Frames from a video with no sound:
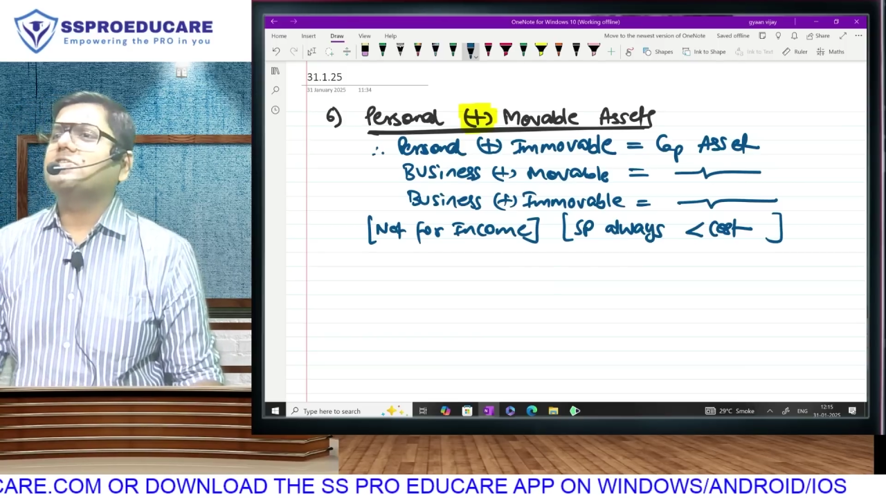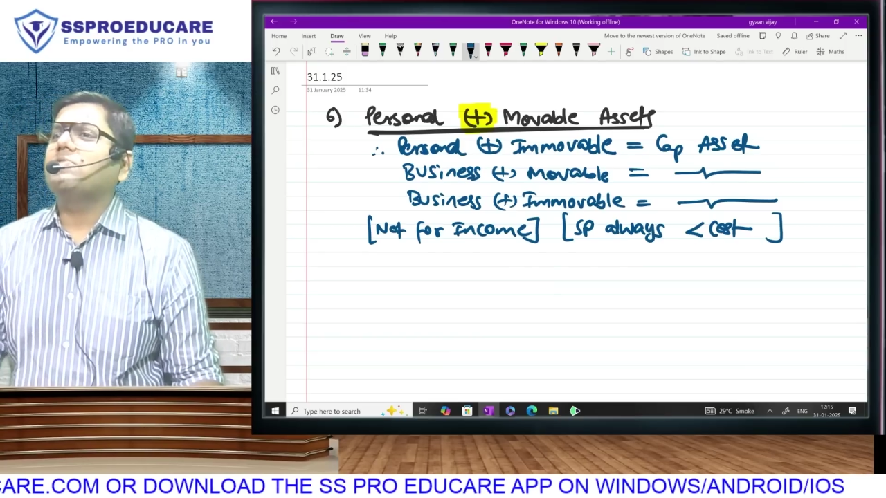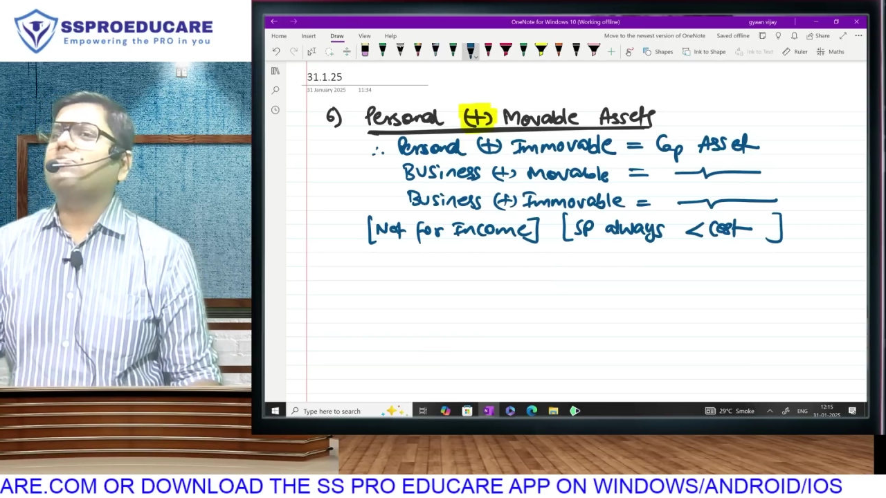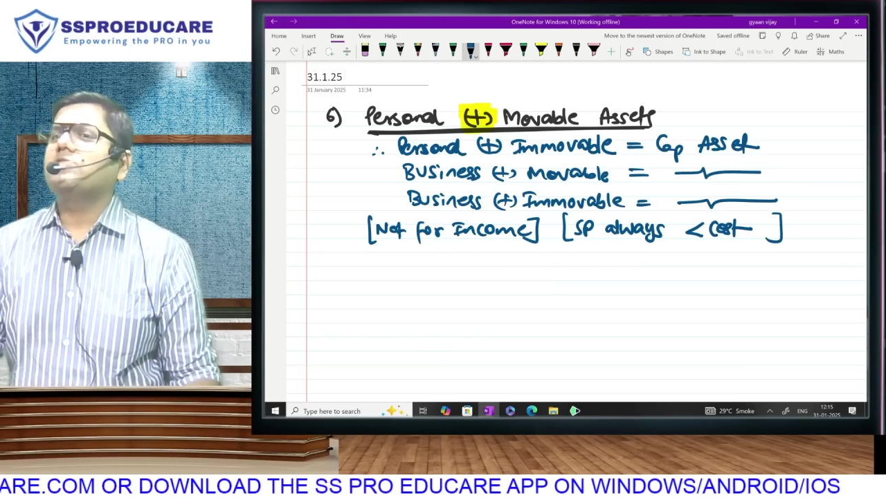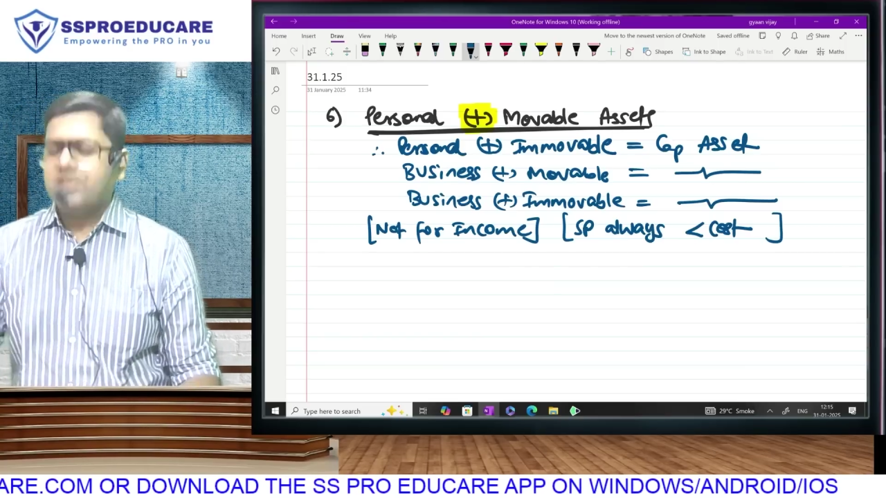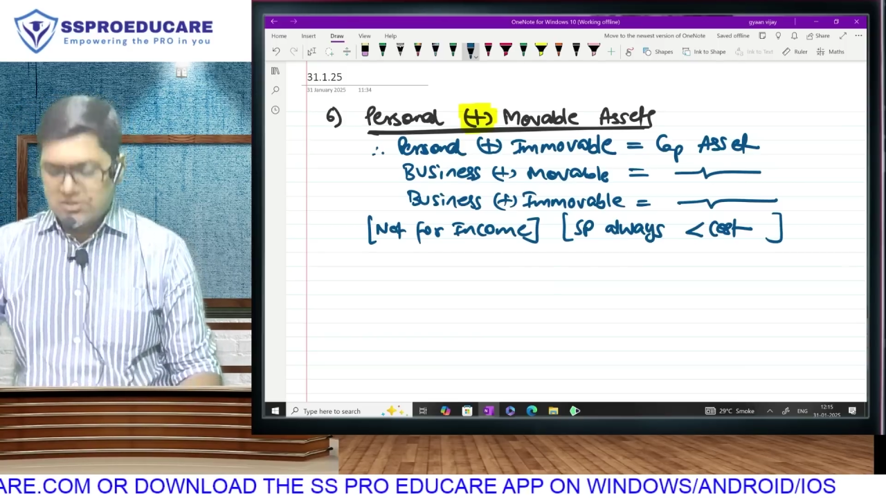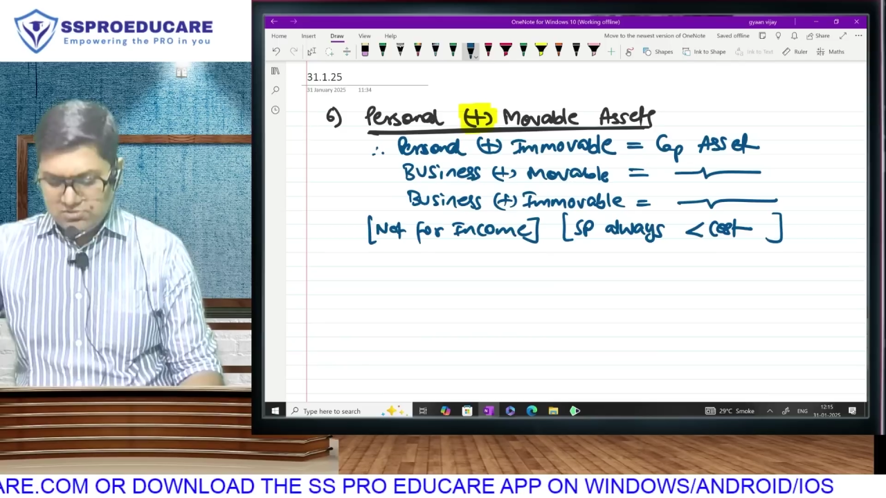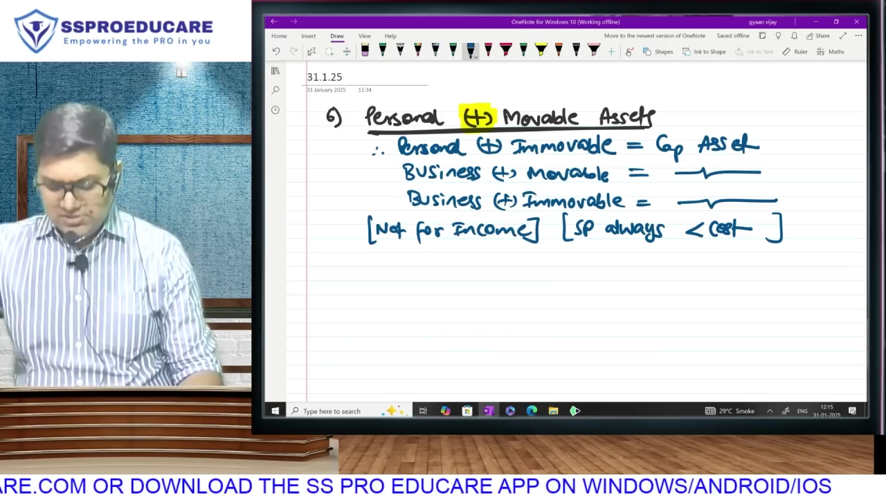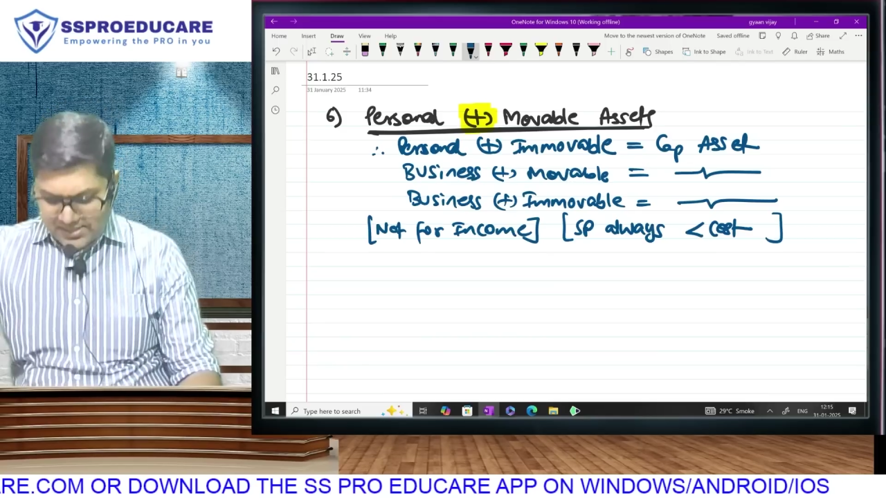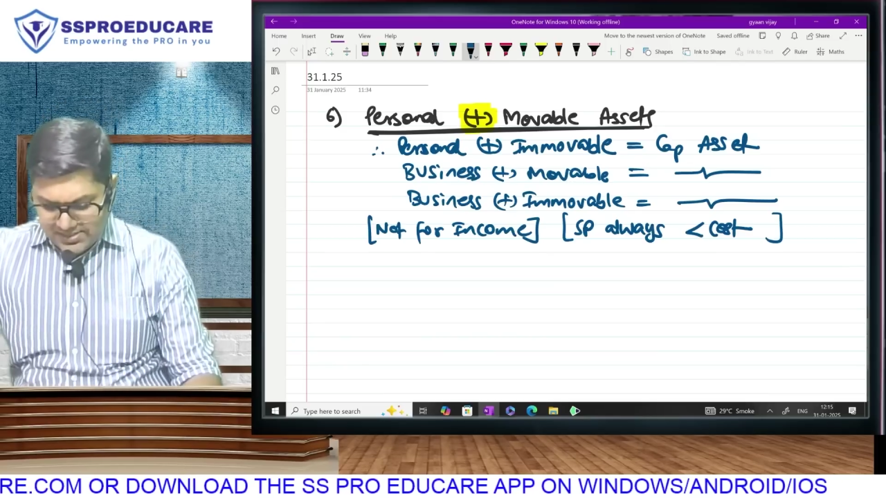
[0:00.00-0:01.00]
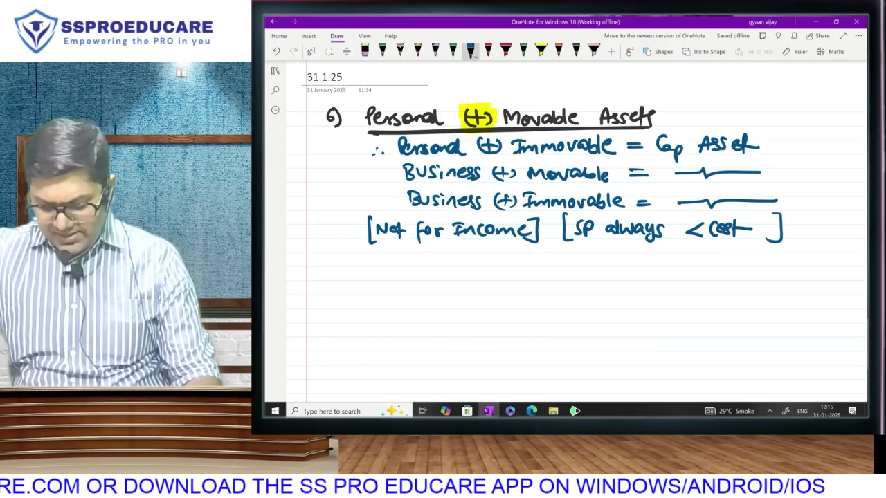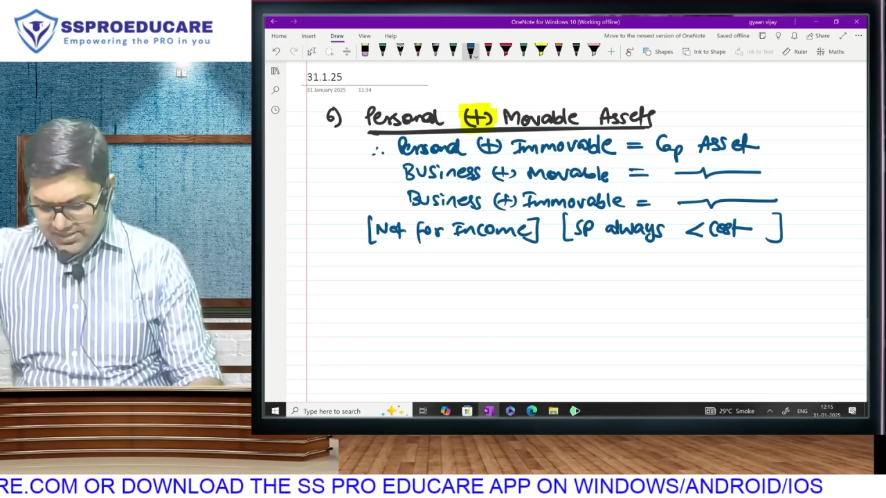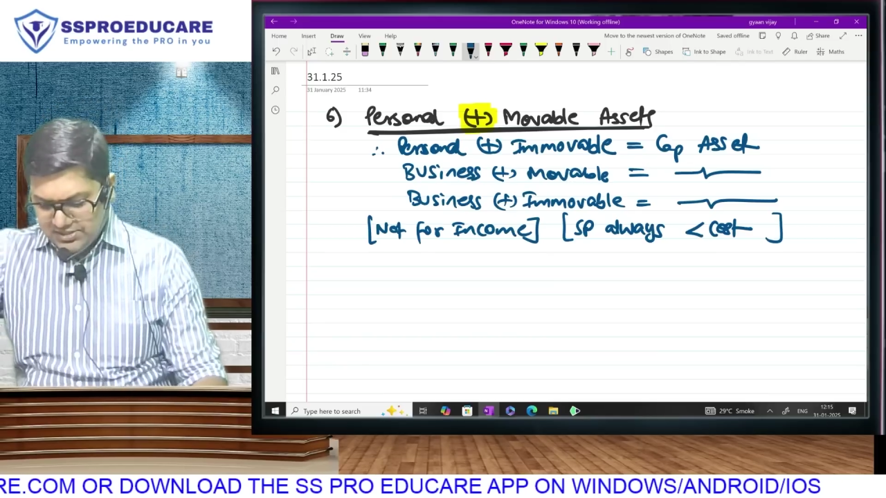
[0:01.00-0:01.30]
supposedly you sell that